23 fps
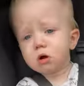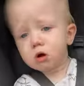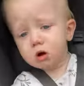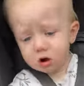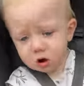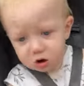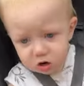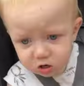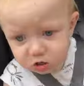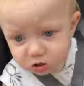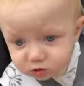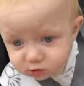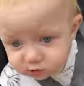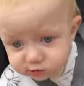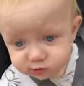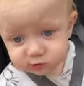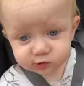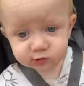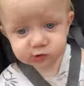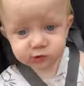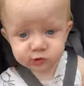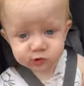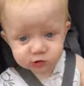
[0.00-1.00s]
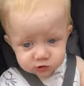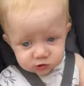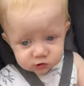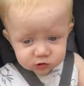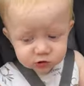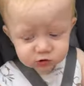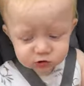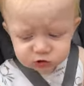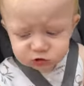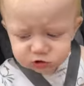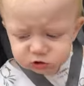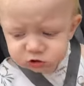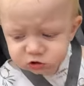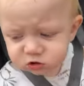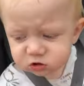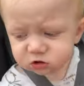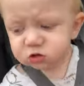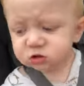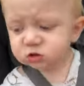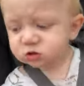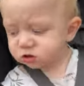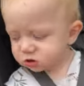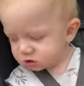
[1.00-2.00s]
but we got it on lease.
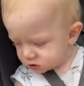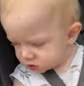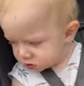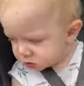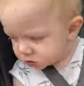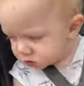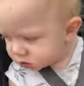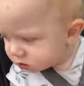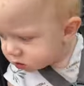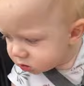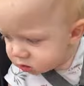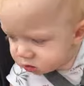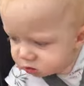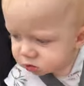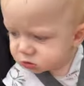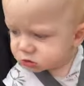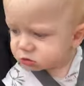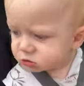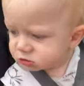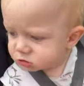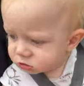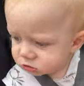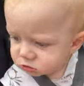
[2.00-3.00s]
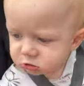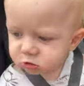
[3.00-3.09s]
But I